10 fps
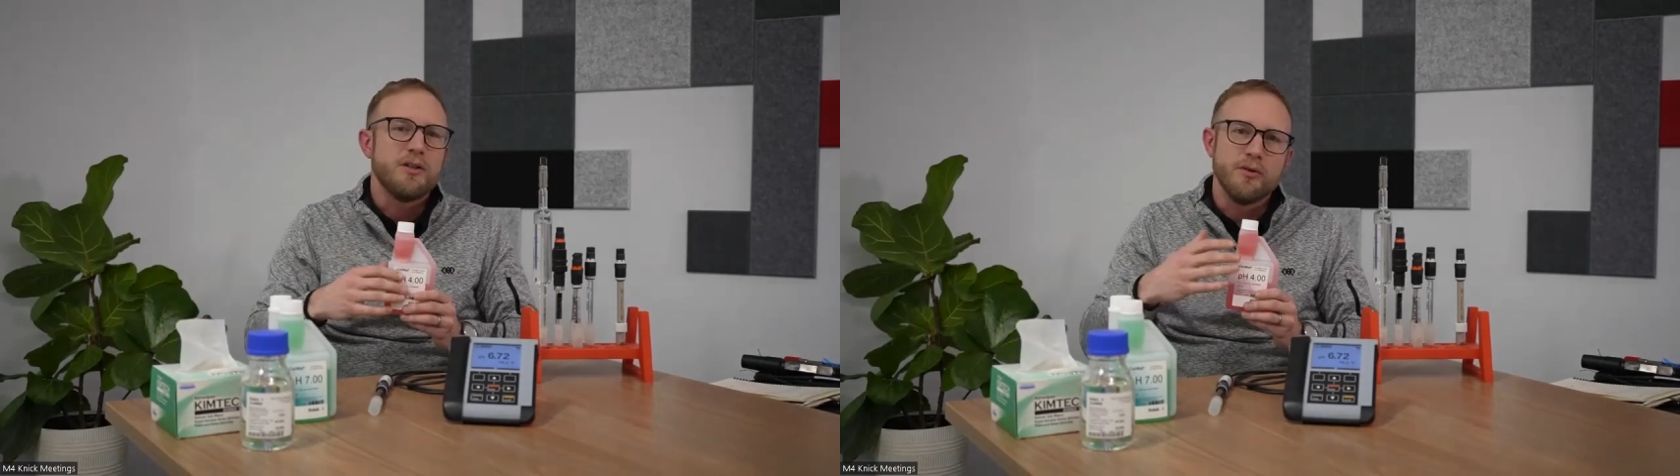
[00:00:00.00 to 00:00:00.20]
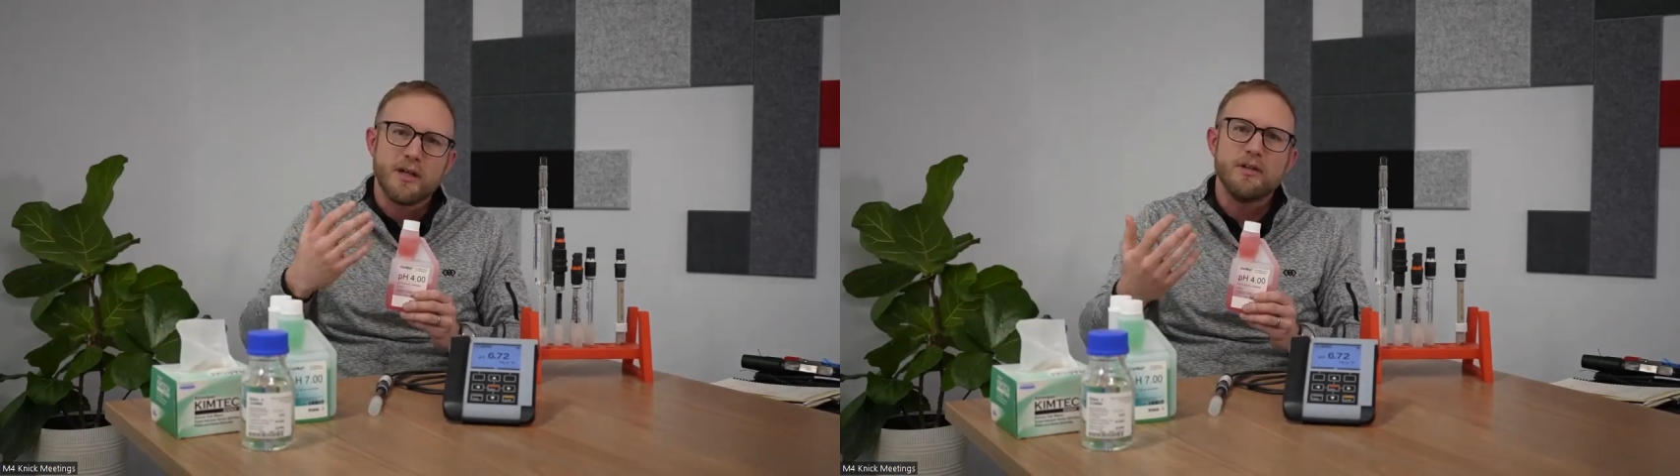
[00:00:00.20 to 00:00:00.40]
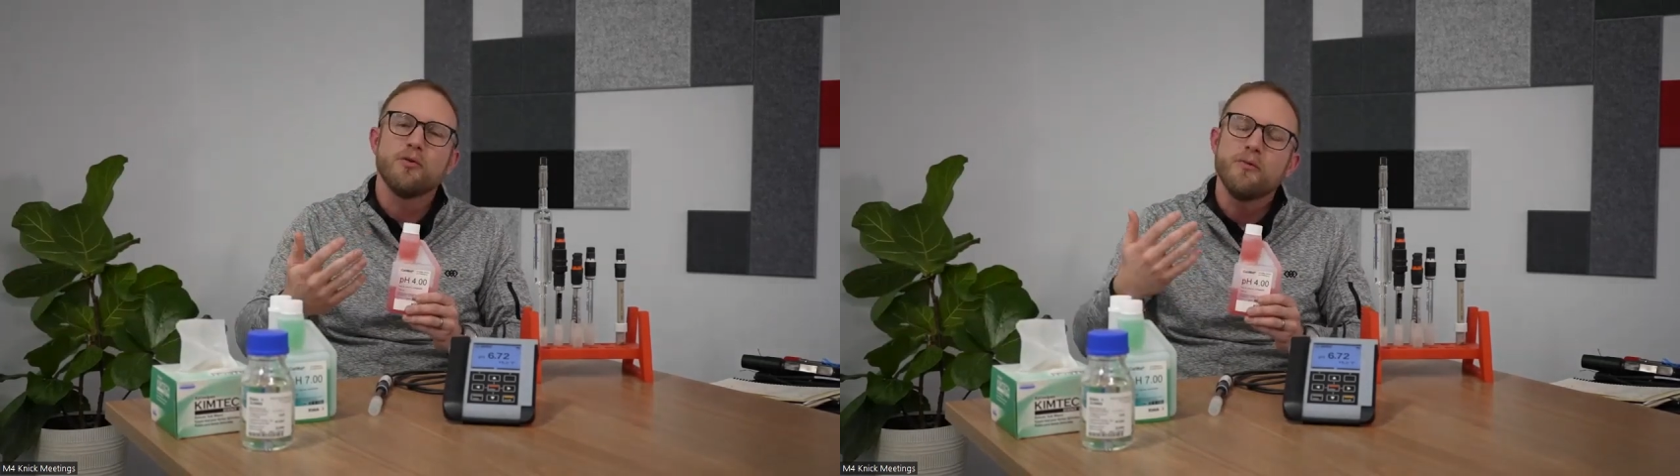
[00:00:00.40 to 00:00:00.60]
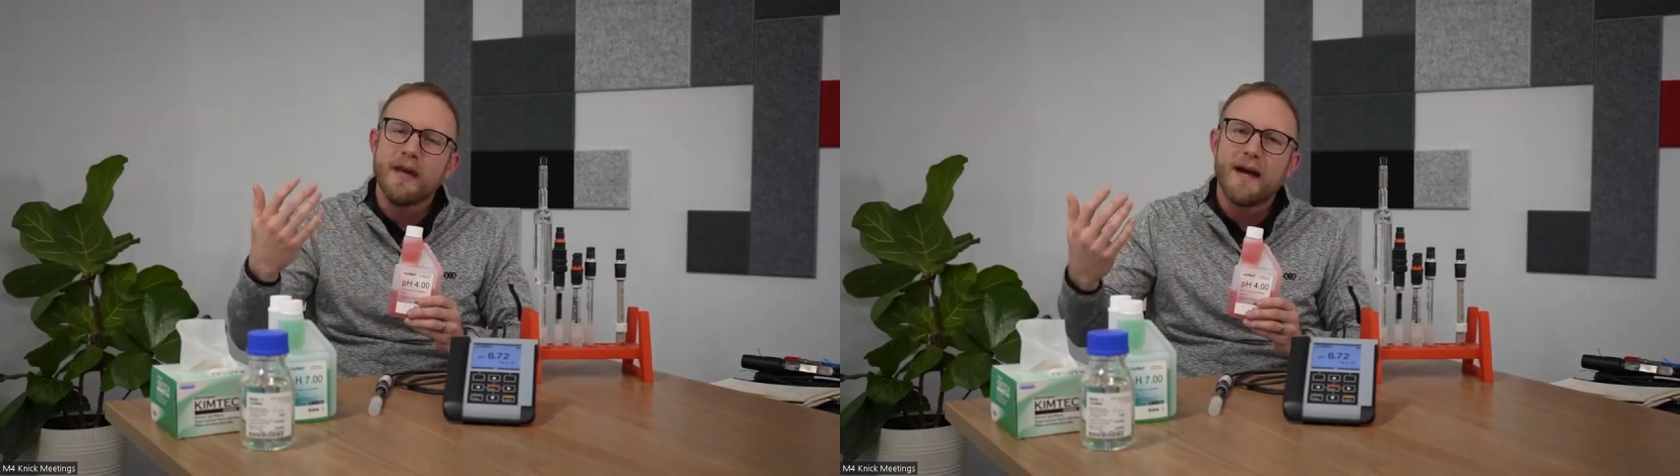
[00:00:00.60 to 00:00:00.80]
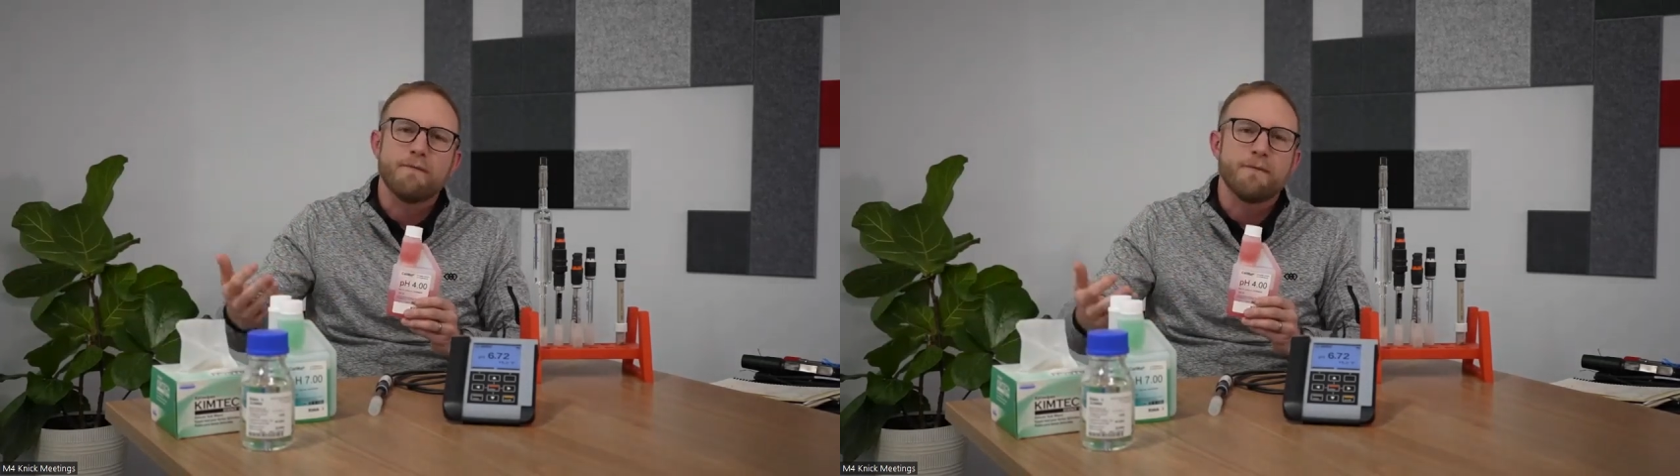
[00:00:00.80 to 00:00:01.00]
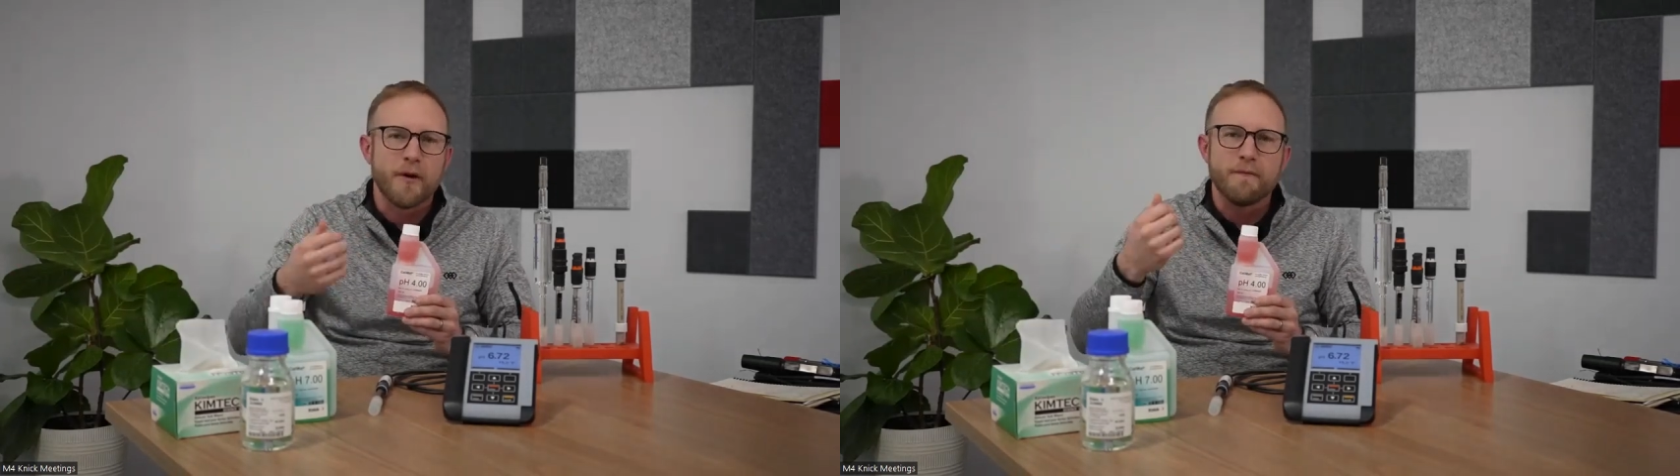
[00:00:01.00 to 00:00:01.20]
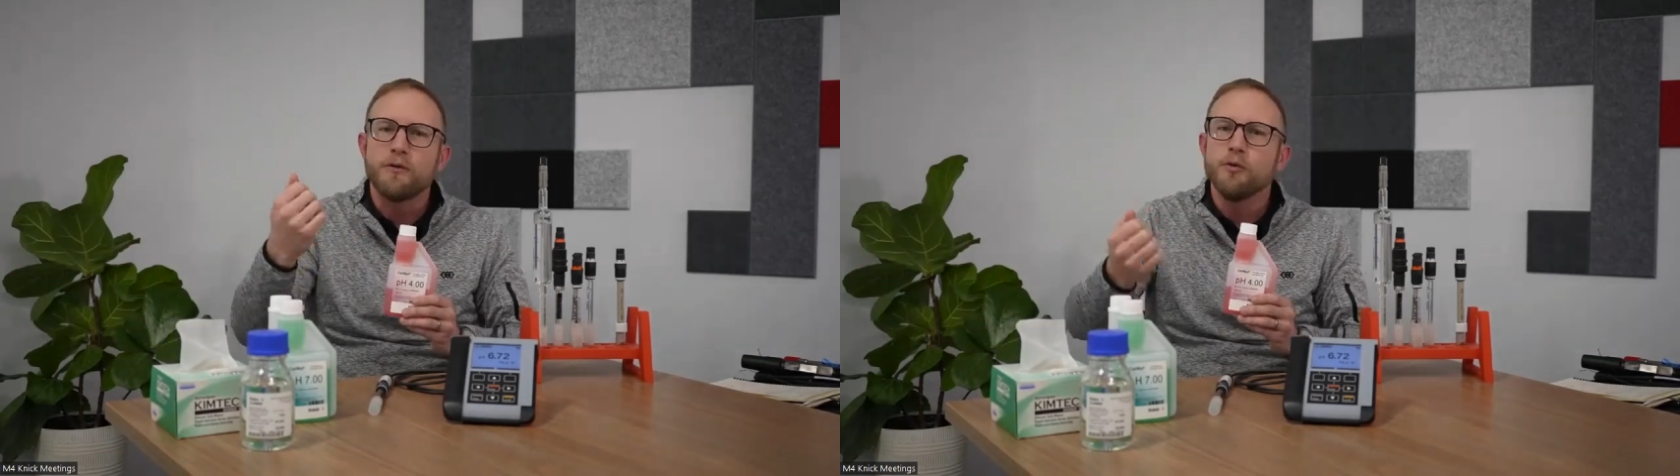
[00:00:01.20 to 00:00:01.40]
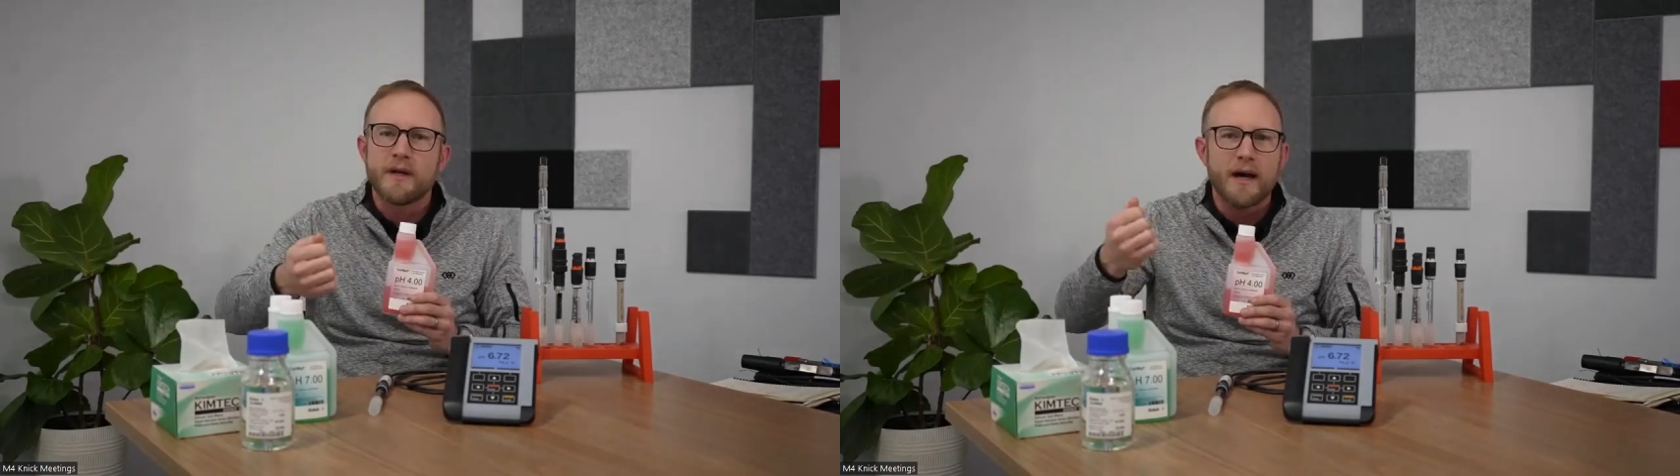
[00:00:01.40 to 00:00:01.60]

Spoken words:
You can do that for a few